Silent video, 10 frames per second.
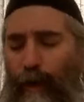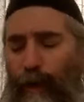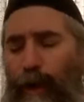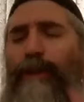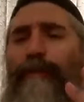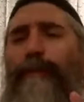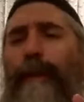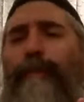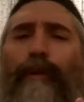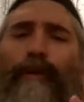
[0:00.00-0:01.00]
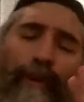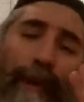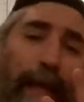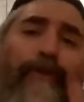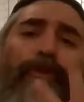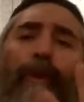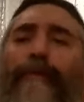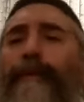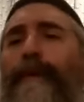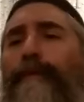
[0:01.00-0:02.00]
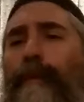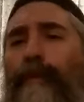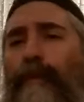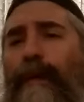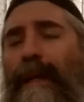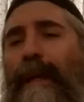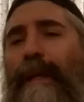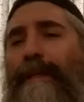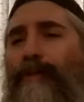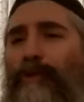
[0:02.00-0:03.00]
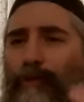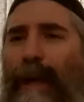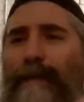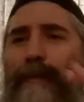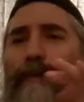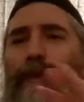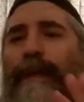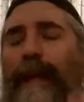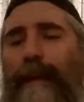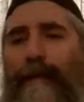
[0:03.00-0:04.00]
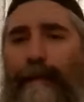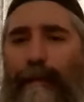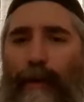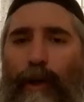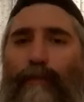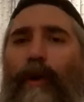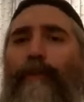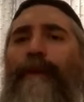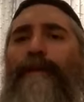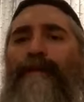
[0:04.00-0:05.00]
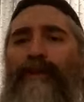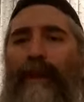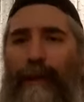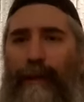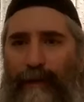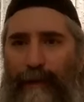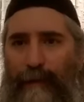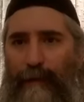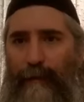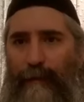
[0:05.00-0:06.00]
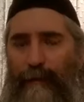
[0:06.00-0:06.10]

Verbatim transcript: A lot of people, the nature of people is to try to forget moments of challenges